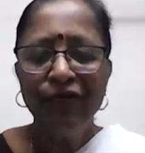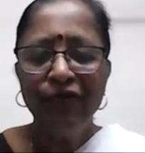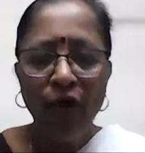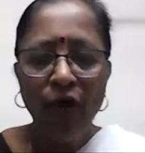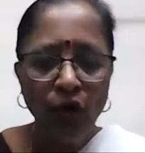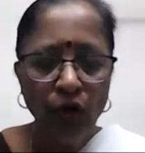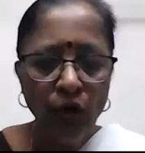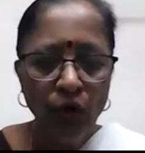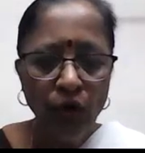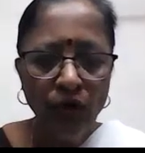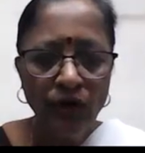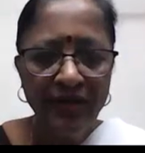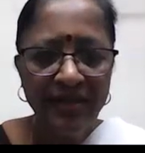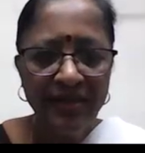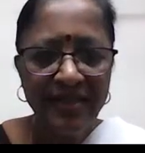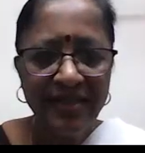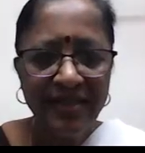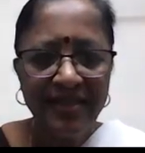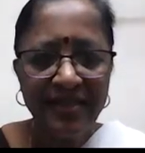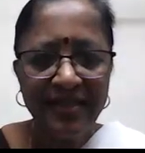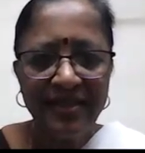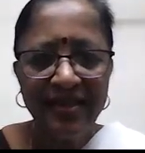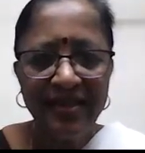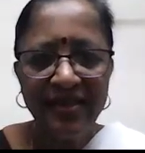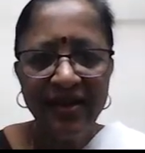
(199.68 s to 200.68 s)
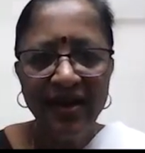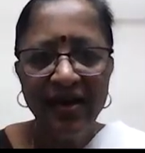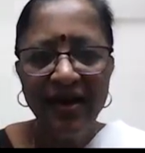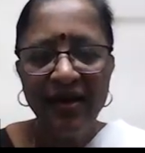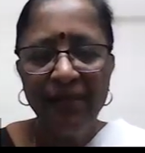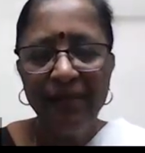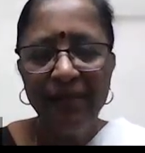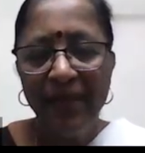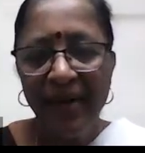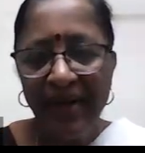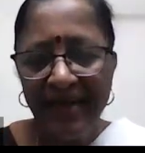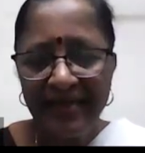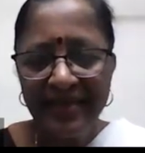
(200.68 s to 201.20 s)
follows
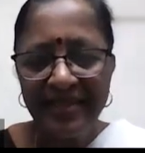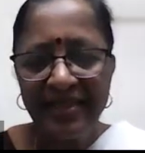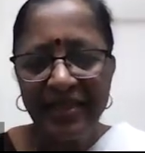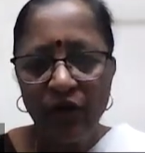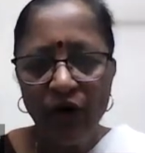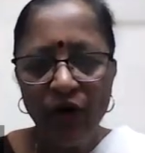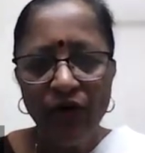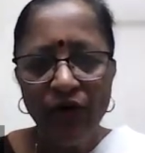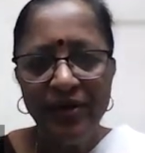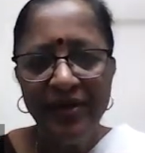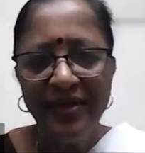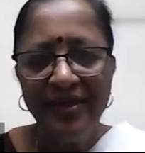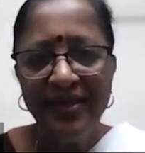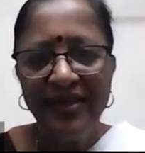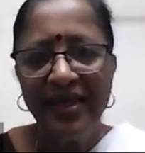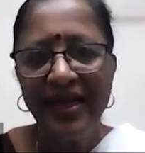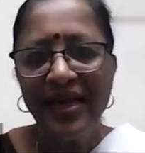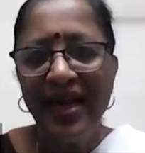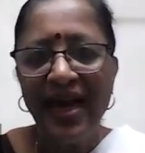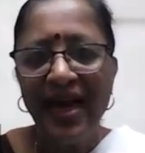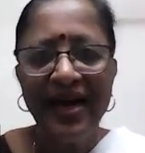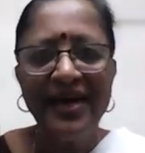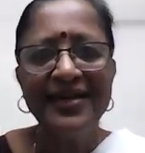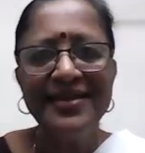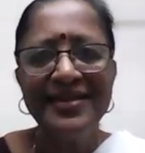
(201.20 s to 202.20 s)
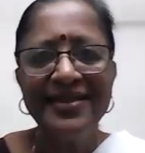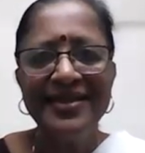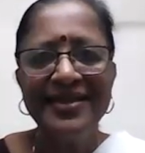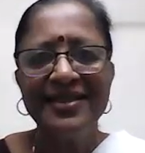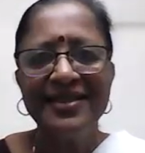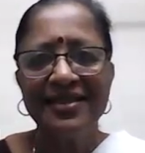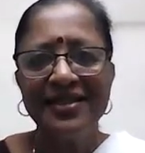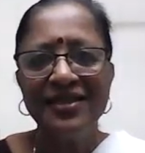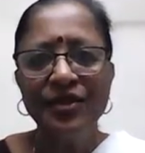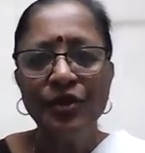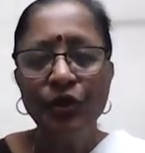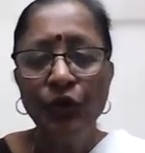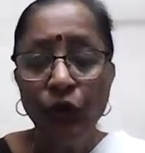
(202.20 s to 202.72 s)
based on the
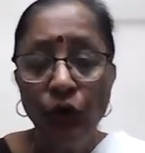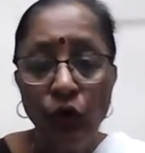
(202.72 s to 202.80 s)
last